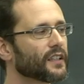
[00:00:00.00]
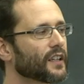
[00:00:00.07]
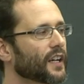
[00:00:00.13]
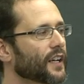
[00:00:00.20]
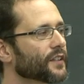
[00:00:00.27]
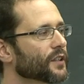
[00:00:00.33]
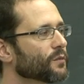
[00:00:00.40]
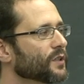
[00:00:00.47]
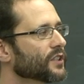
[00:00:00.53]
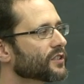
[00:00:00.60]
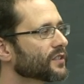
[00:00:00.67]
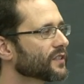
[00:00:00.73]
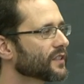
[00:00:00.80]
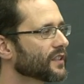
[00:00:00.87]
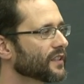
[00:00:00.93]
under which
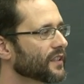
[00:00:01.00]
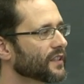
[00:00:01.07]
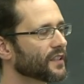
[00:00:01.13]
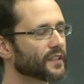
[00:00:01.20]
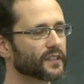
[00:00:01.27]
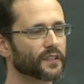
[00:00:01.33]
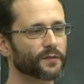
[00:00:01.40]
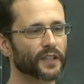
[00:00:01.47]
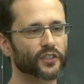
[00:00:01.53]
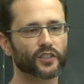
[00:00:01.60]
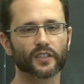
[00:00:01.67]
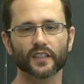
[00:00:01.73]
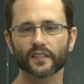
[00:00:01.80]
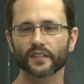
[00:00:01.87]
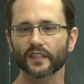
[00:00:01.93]
the
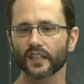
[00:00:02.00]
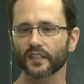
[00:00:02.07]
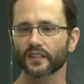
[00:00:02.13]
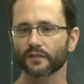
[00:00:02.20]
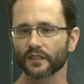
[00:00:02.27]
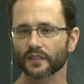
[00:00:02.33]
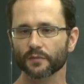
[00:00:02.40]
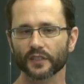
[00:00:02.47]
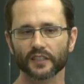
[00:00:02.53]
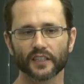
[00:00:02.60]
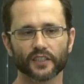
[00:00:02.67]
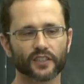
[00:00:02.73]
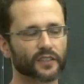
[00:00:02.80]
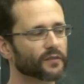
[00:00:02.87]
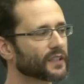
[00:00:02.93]
function gets a negative
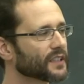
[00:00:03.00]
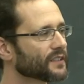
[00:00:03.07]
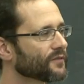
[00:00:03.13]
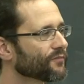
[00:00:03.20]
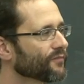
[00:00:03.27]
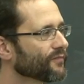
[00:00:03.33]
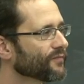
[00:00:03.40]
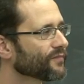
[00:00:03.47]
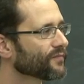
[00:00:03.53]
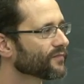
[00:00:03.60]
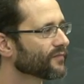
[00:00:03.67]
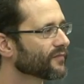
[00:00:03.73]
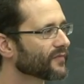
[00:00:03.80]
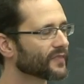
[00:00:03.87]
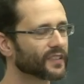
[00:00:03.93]
expectation, right?
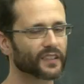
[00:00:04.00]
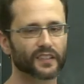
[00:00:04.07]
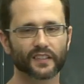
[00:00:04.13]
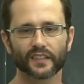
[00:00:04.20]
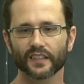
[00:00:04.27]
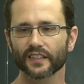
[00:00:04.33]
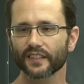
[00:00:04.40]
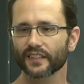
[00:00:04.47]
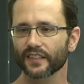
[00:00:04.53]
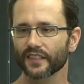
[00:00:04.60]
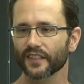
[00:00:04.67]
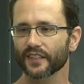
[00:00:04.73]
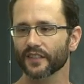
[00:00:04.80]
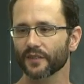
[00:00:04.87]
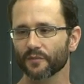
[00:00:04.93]
Um,
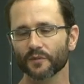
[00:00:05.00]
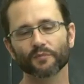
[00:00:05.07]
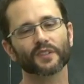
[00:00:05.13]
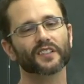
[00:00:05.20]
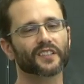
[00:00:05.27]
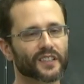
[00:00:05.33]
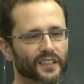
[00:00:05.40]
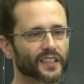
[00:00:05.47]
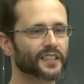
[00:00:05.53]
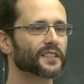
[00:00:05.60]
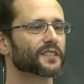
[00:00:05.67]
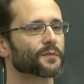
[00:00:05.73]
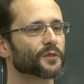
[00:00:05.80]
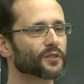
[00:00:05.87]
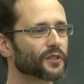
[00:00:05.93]
in particular, that
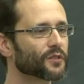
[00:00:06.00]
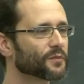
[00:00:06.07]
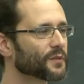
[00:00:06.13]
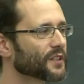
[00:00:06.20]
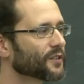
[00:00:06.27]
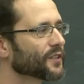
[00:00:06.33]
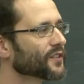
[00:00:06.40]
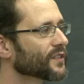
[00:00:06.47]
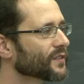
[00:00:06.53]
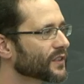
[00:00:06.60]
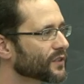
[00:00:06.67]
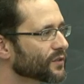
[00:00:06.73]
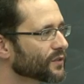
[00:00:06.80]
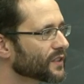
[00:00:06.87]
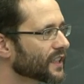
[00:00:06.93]
distribution could be
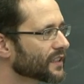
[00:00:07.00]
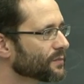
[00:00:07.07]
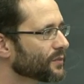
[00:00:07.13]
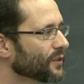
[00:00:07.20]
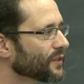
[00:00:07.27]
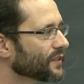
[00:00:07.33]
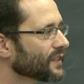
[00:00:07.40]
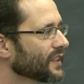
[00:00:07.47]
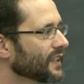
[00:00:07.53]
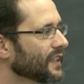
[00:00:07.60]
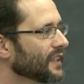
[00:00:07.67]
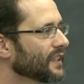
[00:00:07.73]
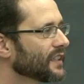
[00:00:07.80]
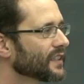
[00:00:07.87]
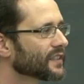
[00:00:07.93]
concentrated on that point.
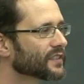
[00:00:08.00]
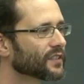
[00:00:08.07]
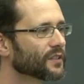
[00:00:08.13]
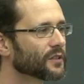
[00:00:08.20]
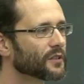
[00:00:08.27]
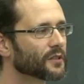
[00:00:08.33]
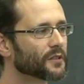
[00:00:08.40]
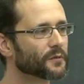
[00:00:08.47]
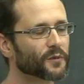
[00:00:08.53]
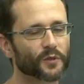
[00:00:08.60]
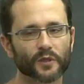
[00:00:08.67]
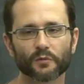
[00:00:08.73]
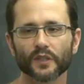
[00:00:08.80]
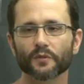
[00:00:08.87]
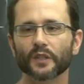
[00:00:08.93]
So
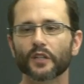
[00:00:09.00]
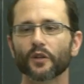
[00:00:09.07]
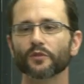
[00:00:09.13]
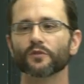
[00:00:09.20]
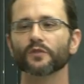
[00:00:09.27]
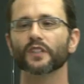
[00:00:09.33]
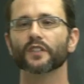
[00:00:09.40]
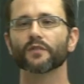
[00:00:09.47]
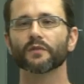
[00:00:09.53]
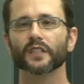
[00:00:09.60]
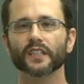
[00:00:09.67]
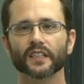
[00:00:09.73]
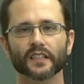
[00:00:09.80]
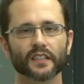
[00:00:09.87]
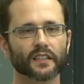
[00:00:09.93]
when we go to
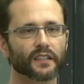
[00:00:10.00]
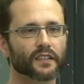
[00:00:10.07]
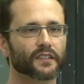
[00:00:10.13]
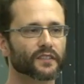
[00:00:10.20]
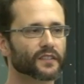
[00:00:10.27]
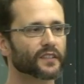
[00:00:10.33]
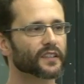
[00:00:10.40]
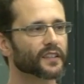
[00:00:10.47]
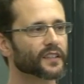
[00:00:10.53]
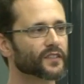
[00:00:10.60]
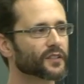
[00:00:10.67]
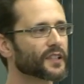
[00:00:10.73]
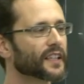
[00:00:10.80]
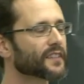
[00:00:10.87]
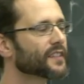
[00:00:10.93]
degree,
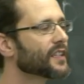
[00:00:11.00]
so that's